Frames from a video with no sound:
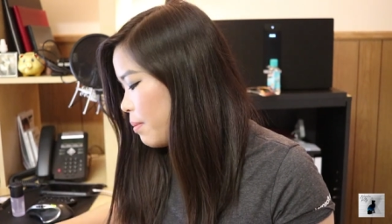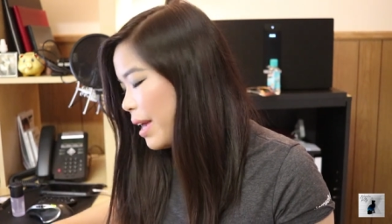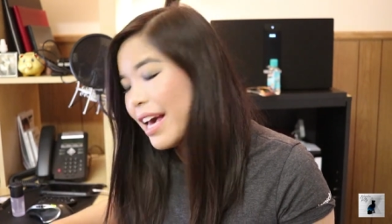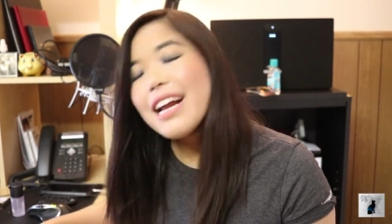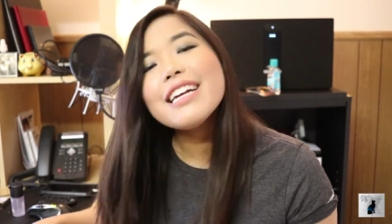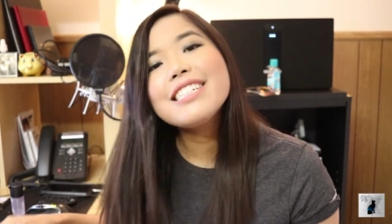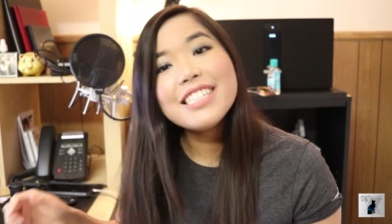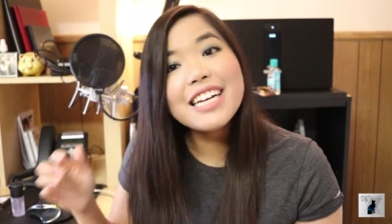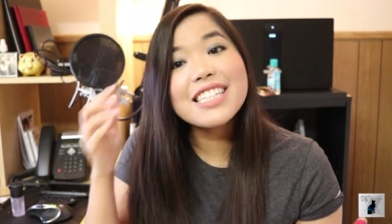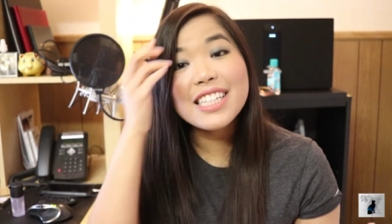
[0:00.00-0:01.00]
man, I
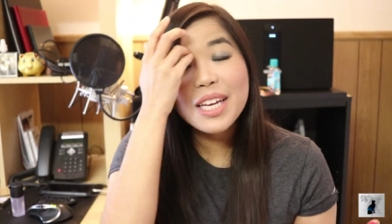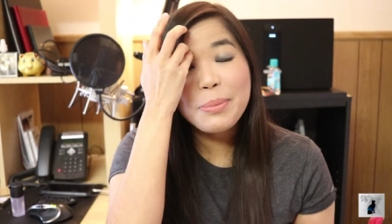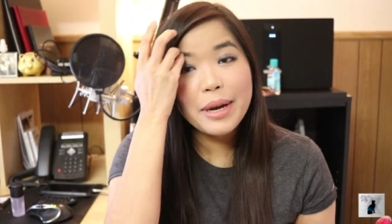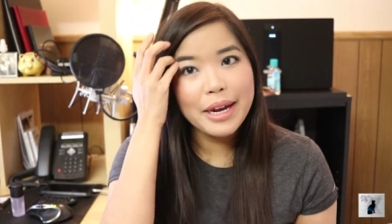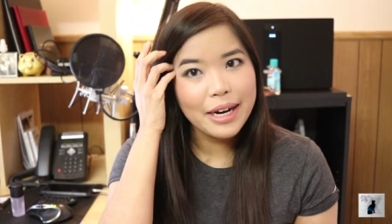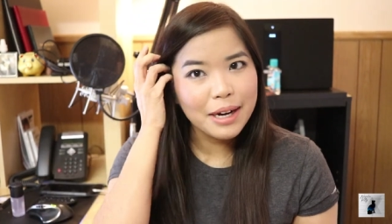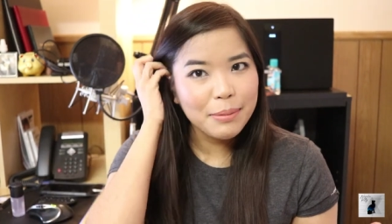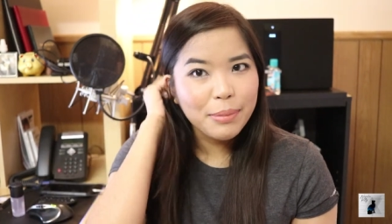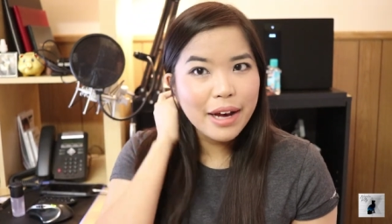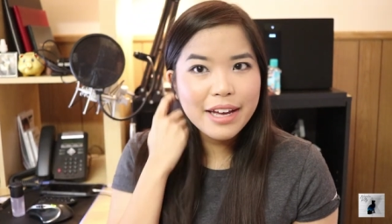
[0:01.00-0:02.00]
just cleaned my
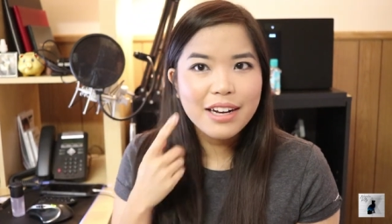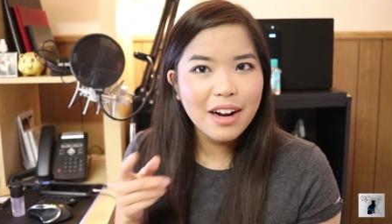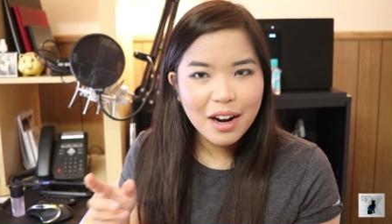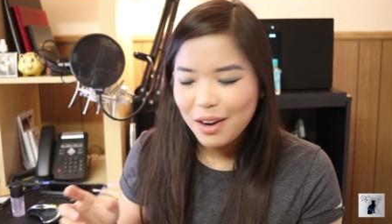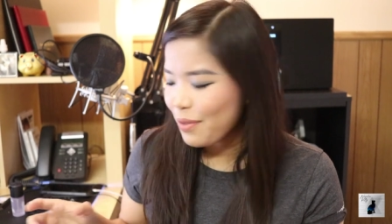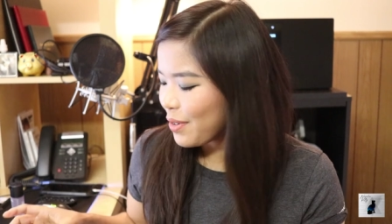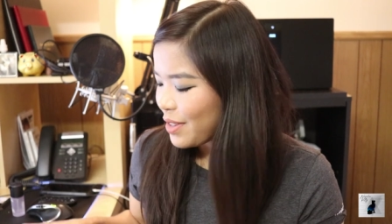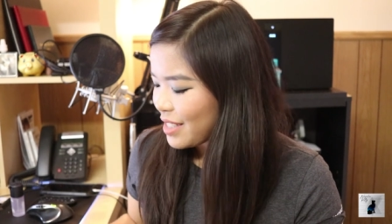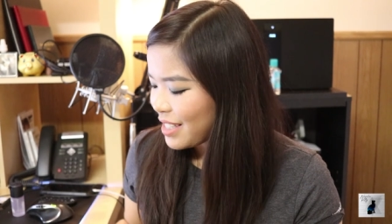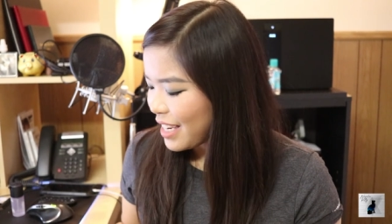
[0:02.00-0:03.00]
hair, but all for
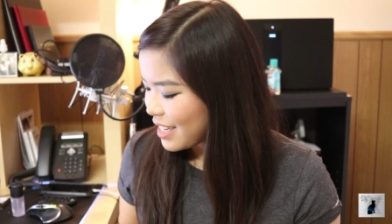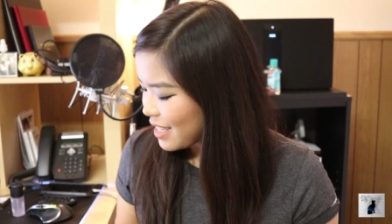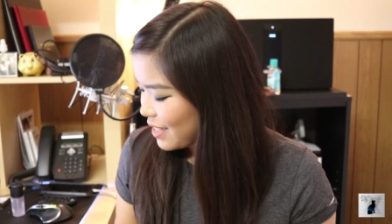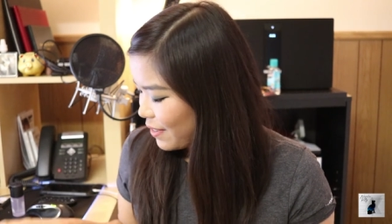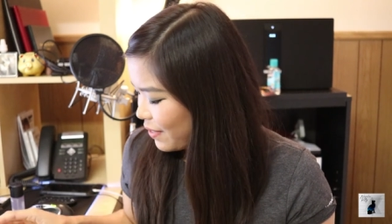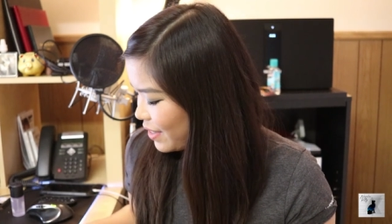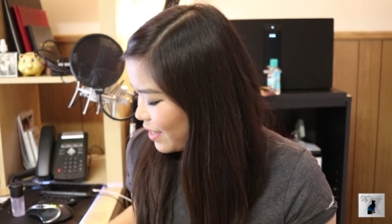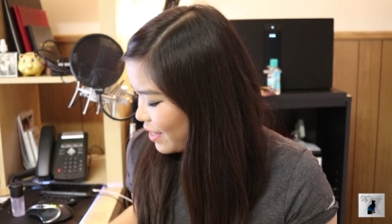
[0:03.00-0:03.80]
the sake of